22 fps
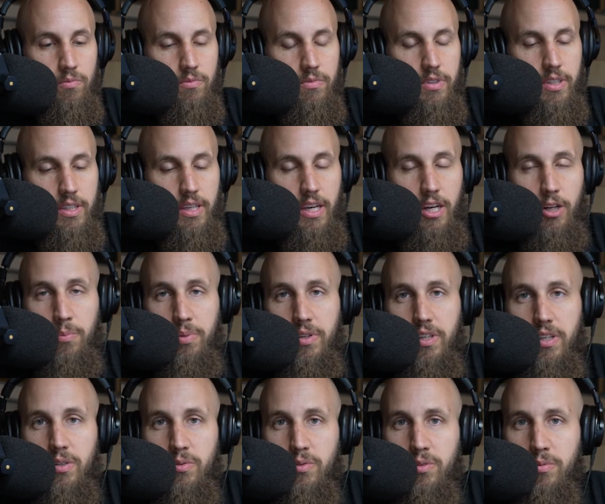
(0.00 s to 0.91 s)
the
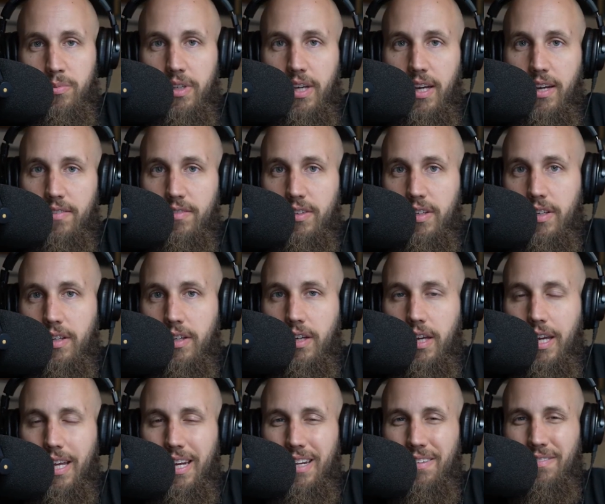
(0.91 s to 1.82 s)
LP will be having
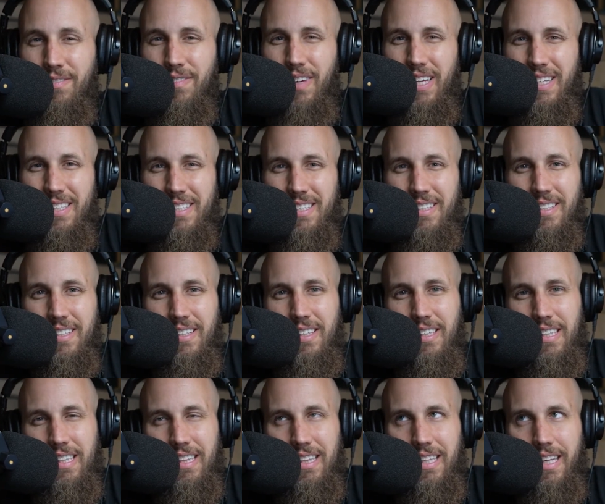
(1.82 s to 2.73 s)
an event
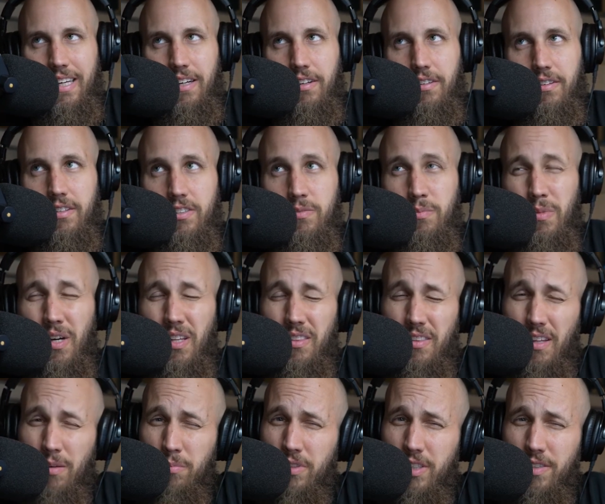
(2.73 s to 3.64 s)
later this
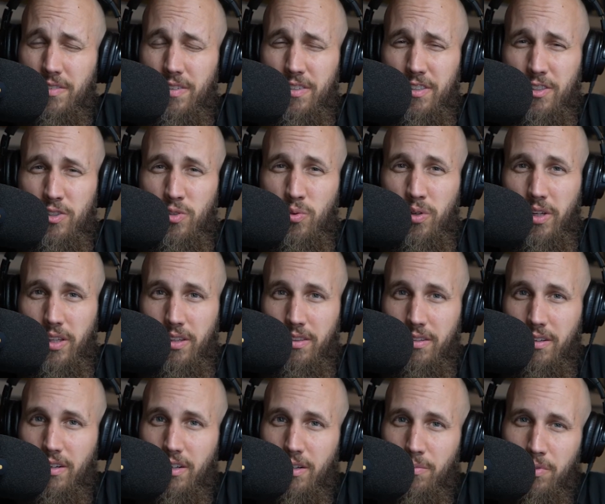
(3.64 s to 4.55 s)
month, I believe on the
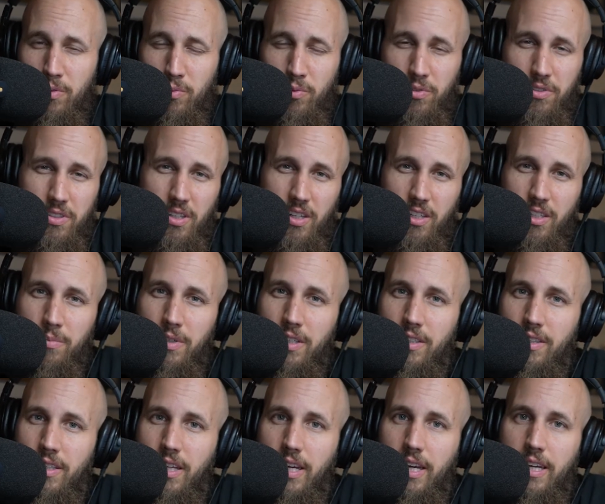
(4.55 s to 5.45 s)
23rd, but we'll talk
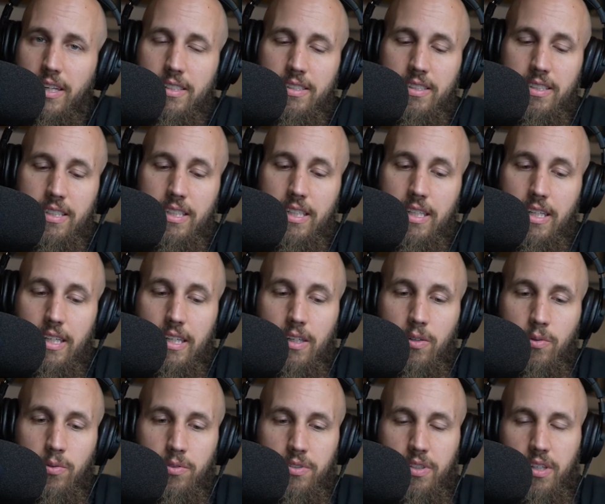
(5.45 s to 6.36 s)
about that.
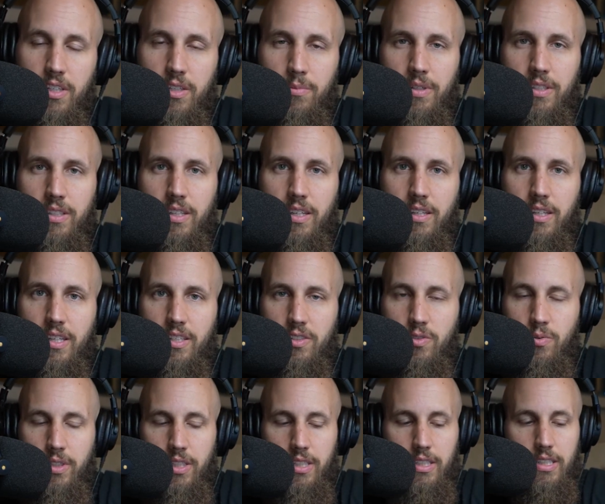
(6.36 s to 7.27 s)
We'll talk about that
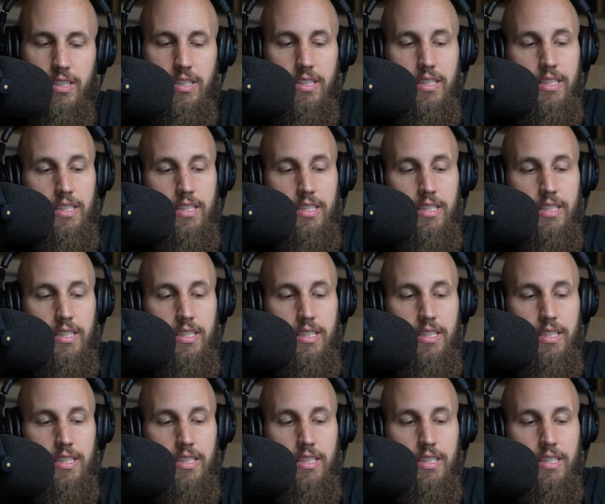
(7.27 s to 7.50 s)
next week.